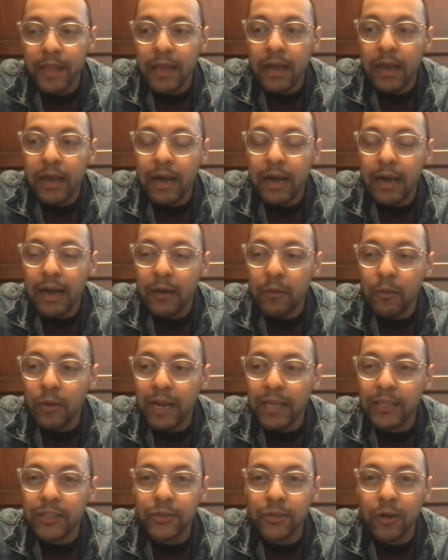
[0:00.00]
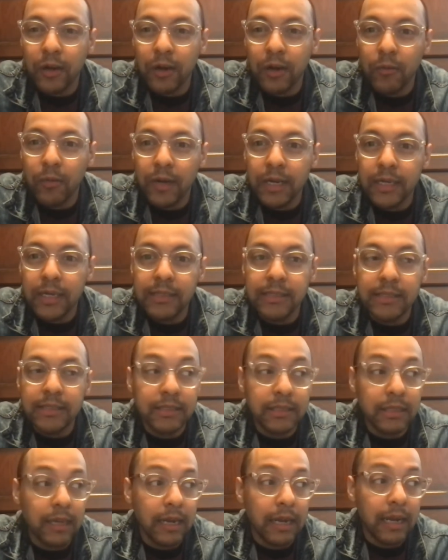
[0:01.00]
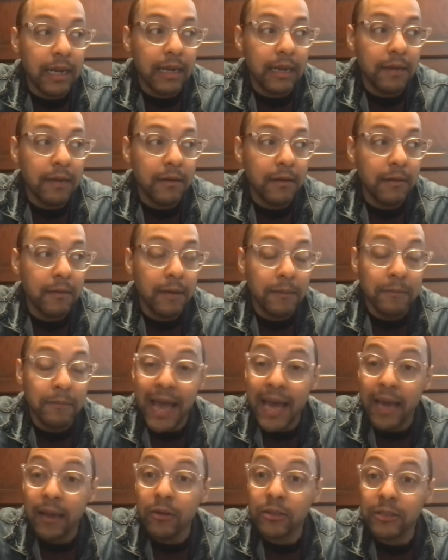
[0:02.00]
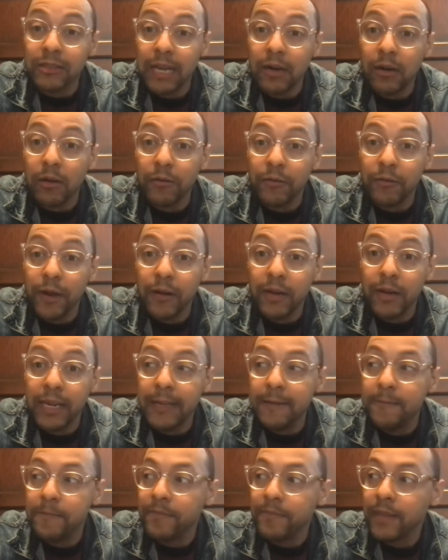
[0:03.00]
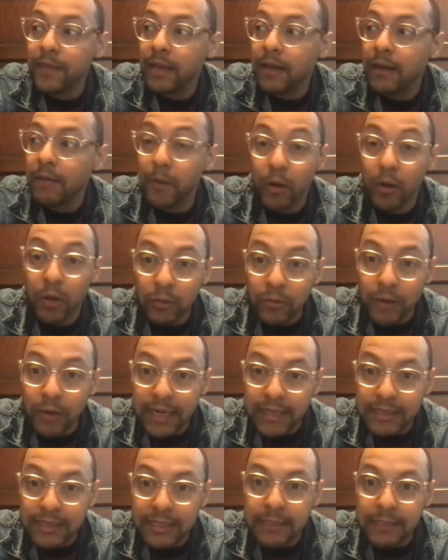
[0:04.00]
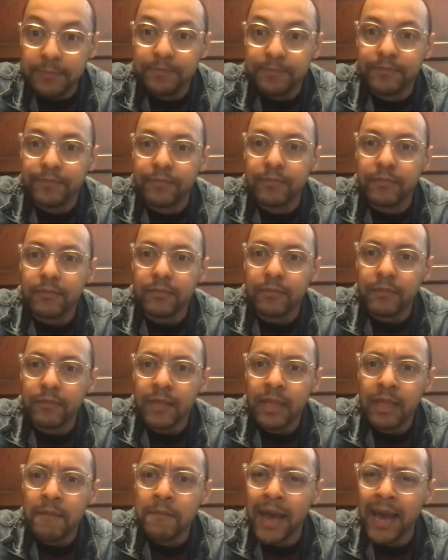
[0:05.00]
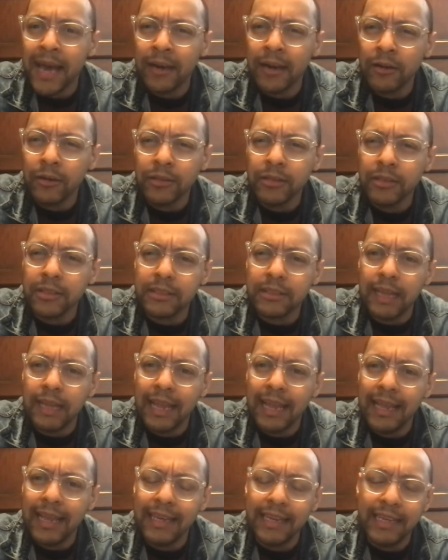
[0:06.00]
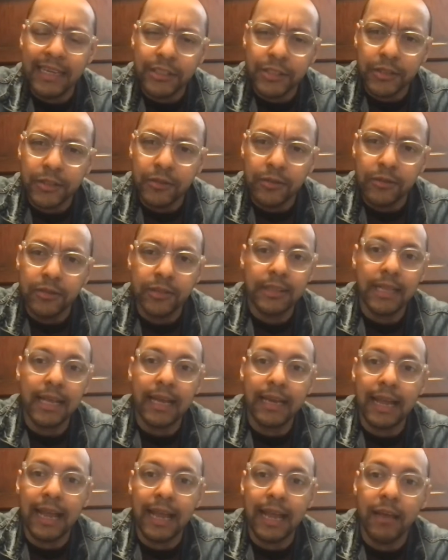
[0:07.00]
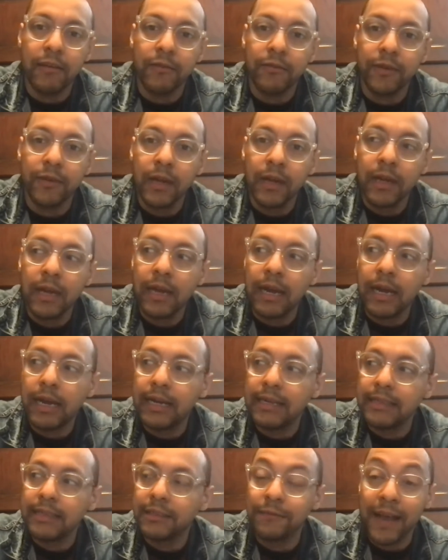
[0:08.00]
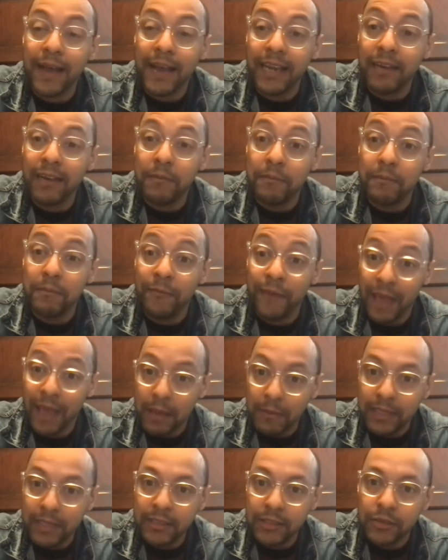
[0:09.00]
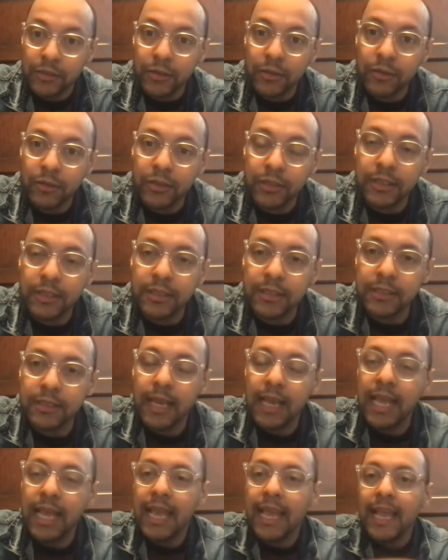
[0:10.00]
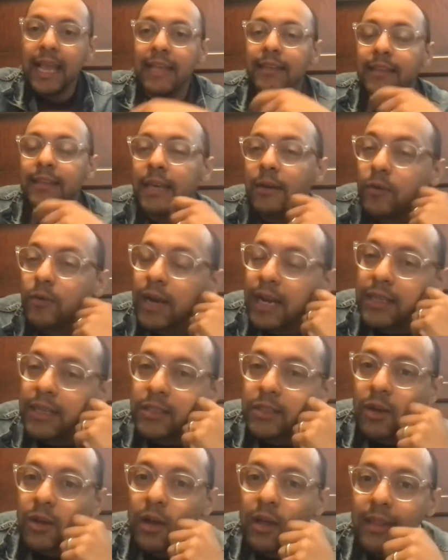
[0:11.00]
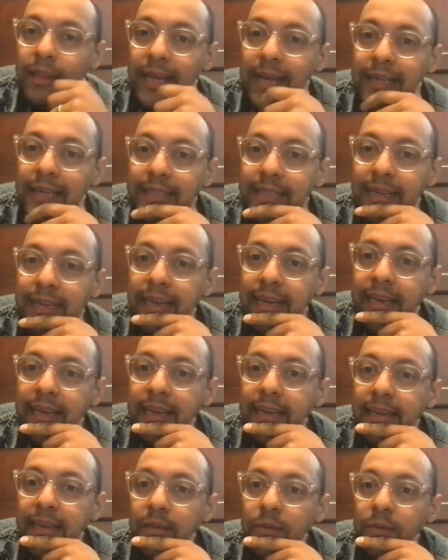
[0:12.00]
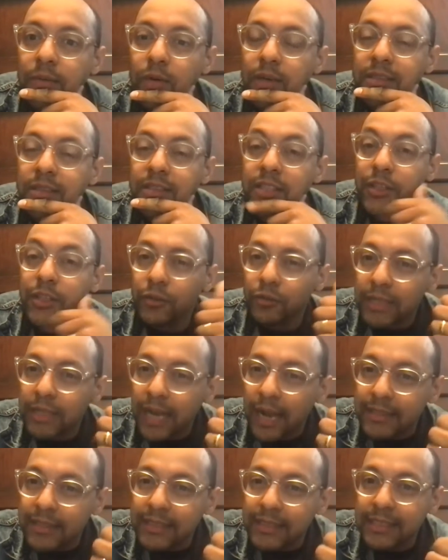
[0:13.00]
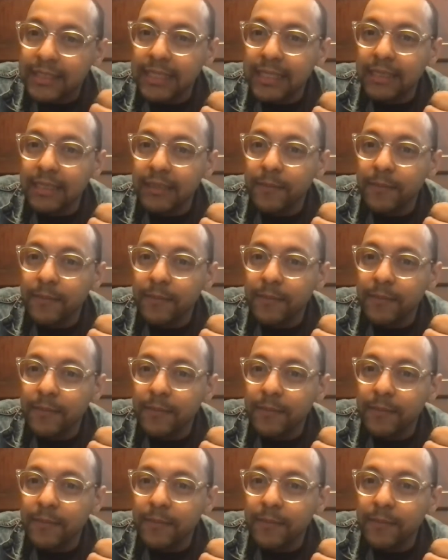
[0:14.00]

What I saw was matters that are very polarizing, matters and issues that have divided families and churches. And yet, what I saw on that day was curiosity.